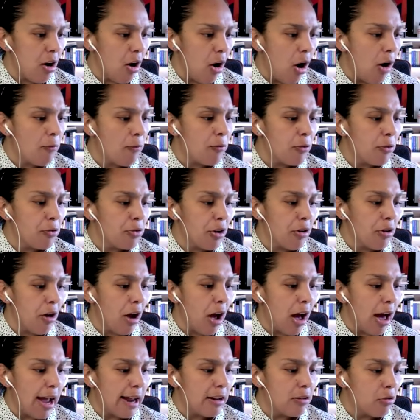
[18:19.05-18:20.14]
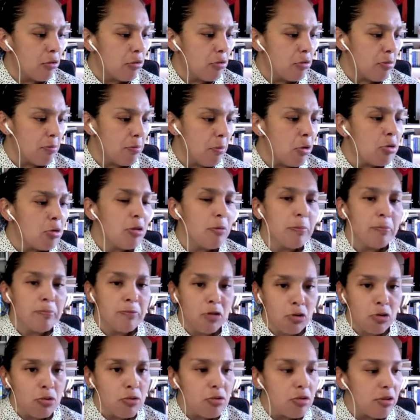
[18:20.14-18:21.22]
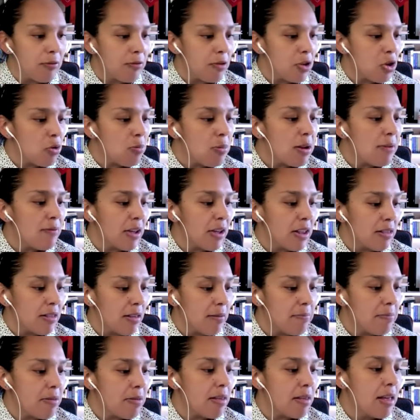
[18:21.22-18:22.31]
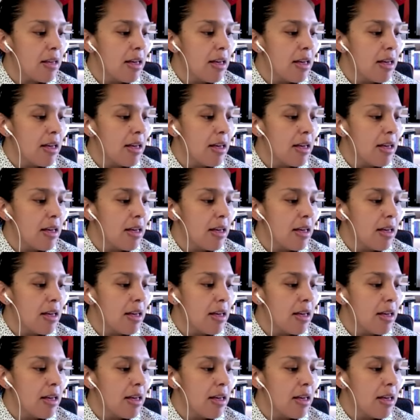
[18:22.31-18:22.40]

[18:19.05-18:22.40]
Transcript: offered their idols multitudes of human victims,